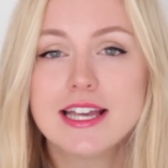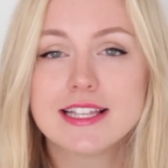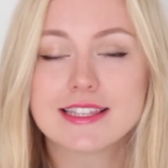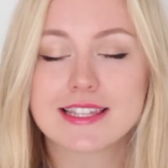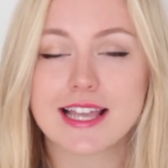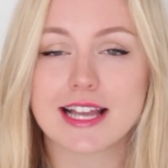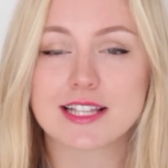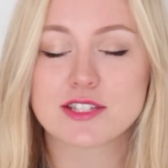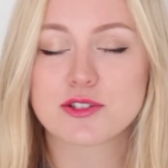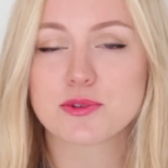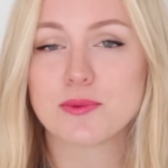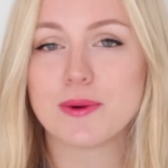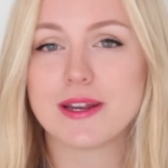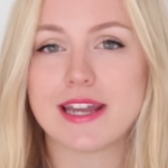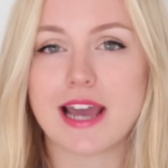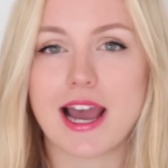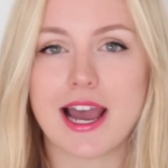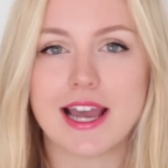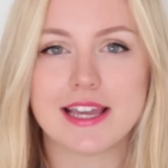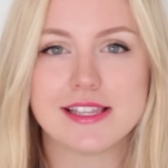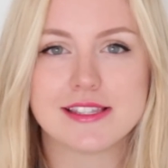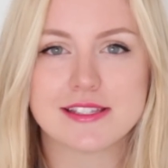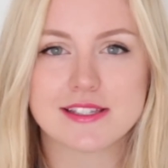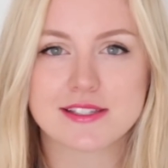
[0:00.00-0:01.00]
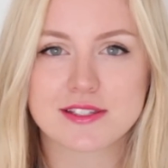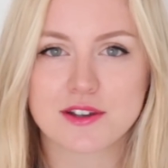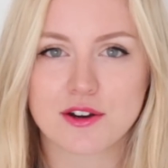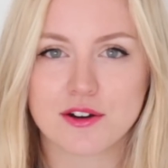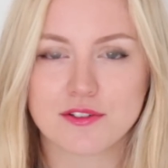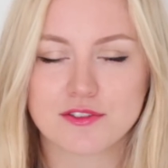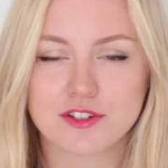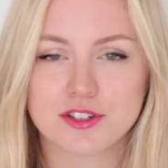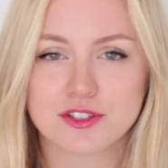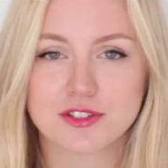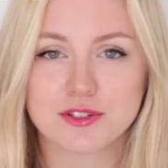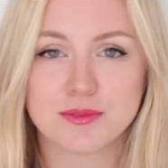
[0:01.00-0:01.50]
That's when I
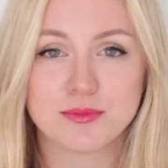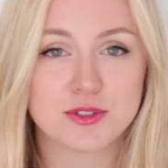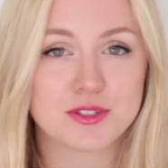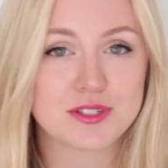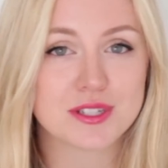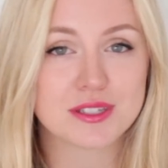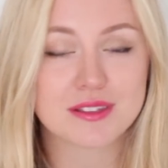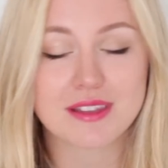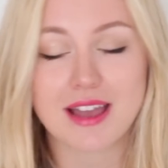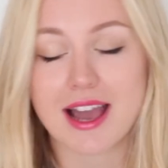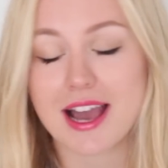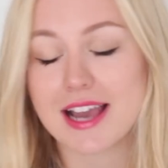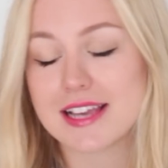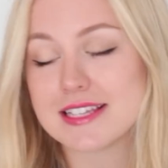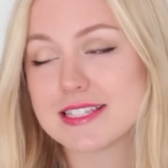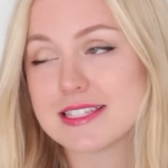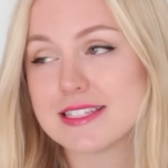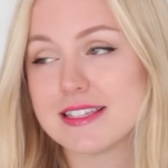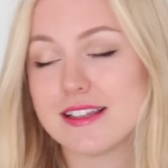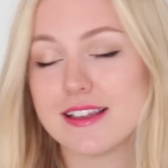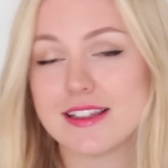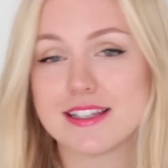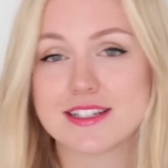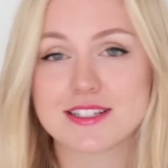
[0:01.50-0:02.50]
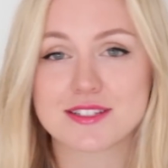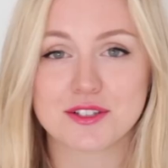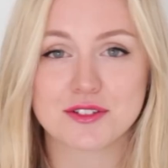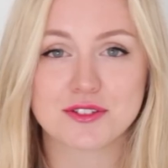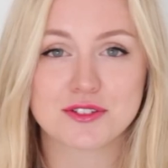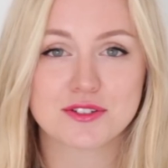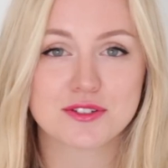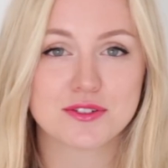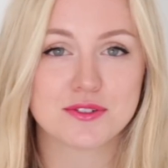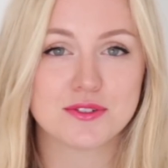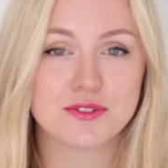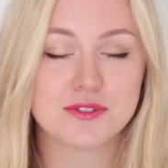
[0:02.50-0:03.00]
discovered the music that I still
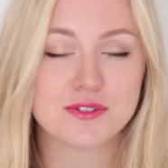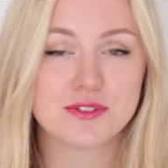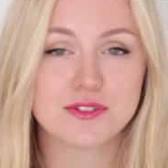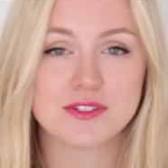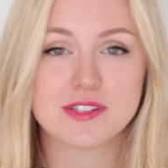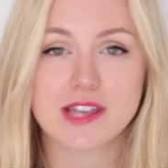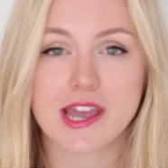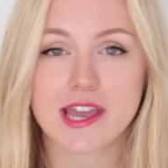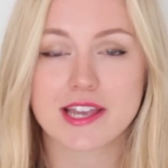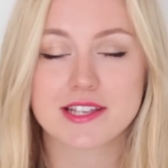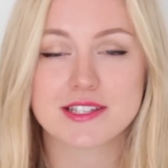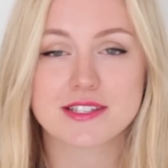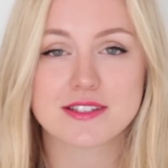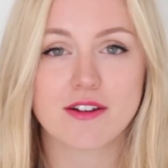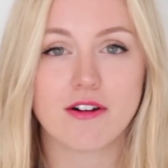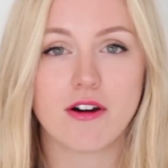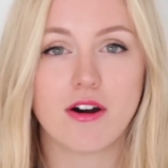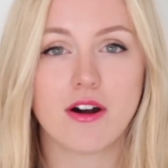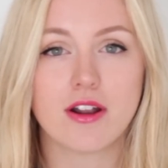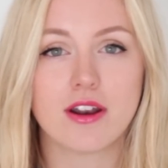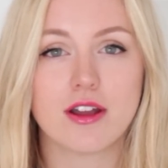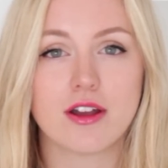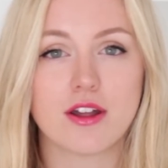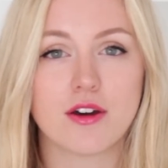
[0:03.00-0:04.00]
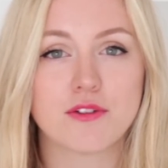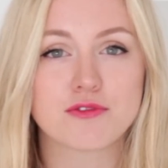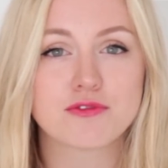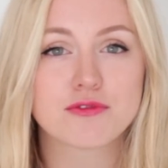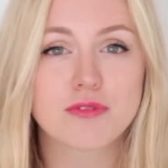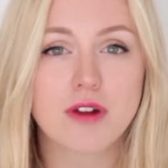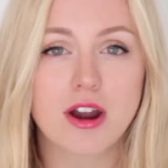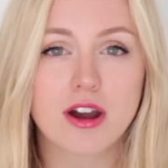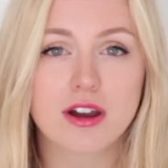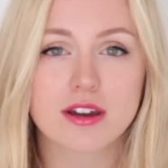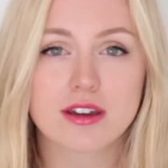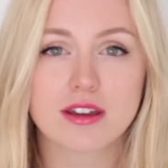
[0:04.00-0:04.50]
listen to today, so a lot of
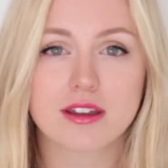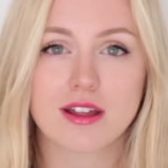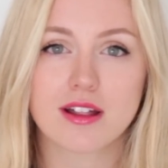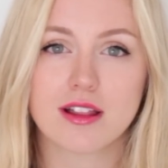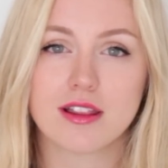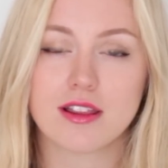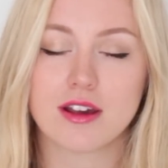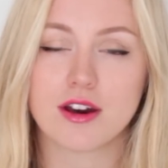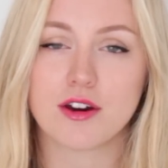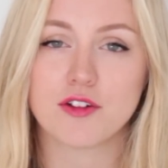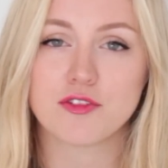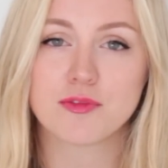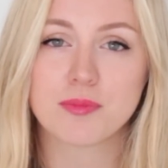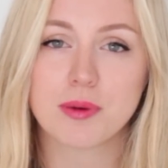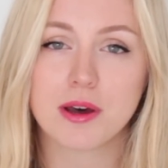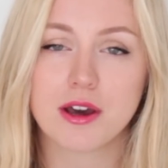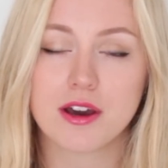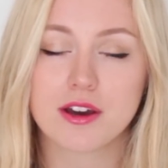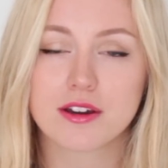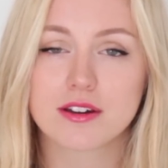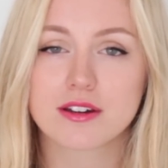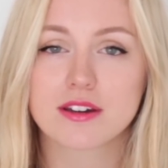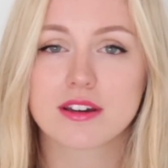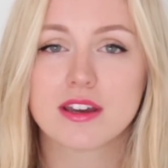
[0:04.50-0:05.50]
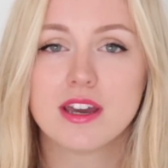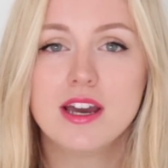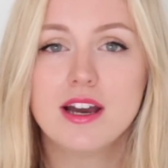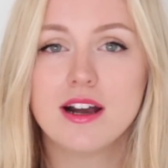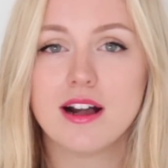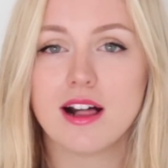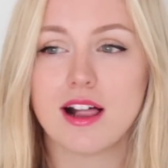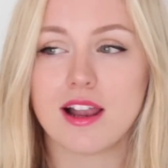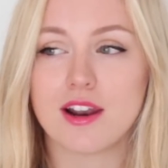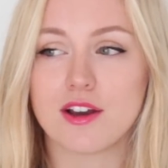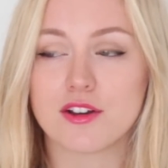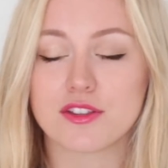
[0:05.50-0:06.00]
rock, a lot of punk,
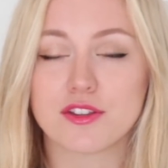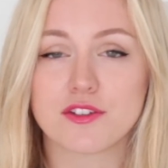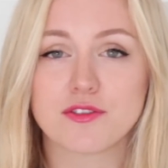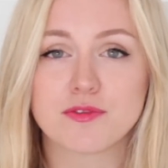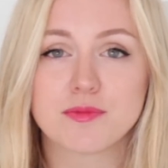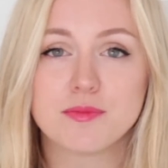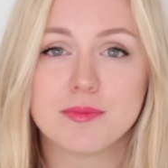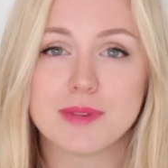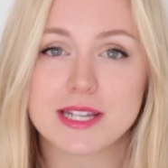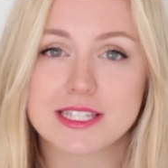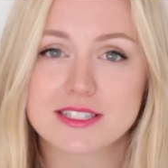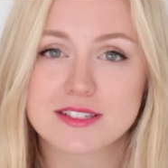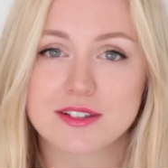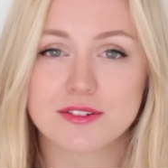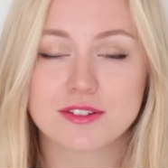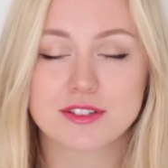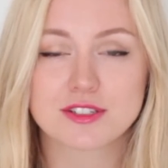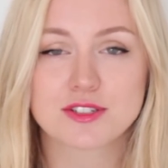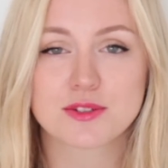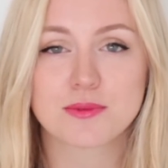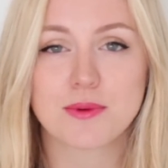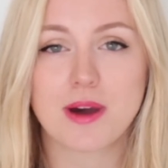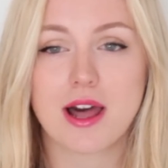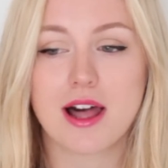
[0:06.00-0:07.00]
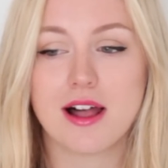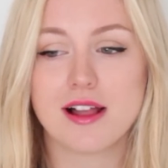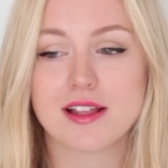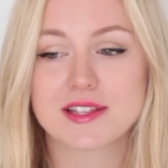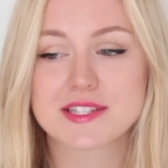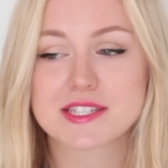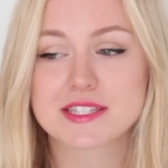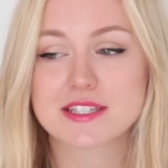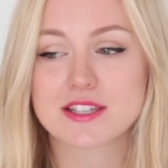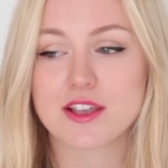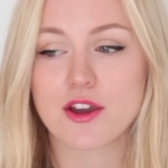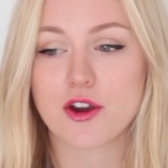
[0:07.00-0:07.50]
a lot of metal as
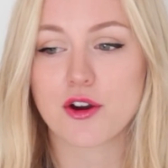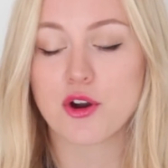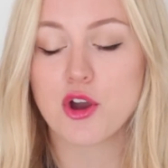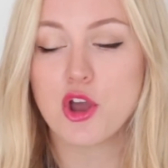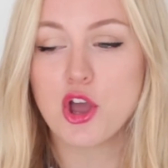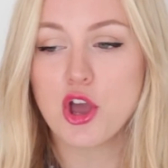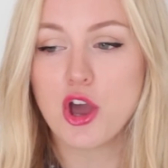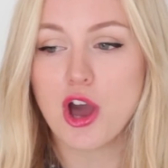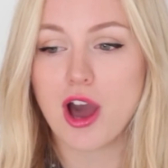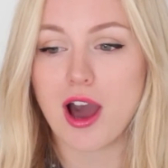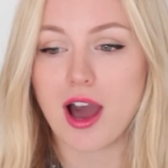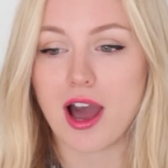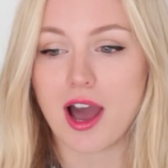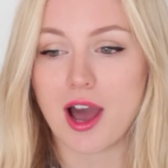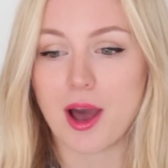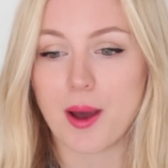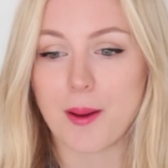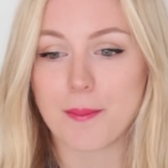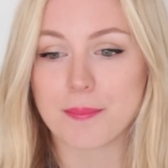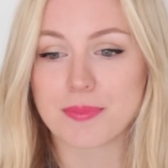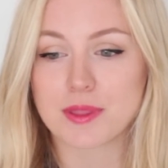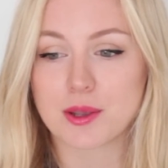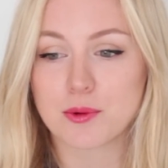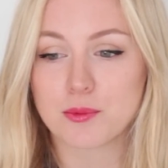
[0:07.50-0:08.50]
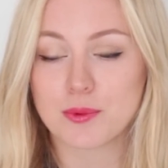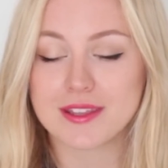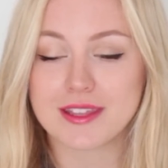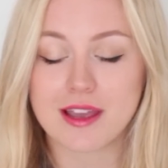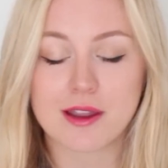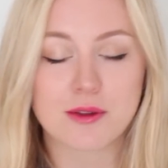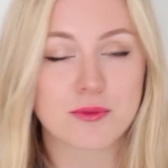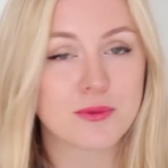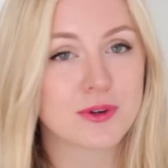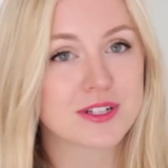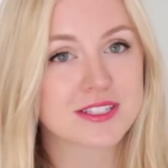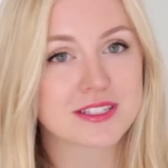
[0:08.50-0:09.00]
well. So when
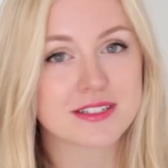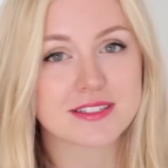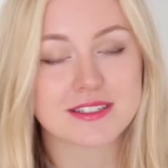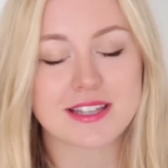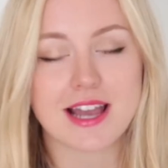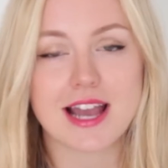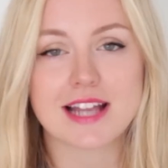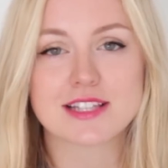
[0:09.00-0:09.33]
I wasn't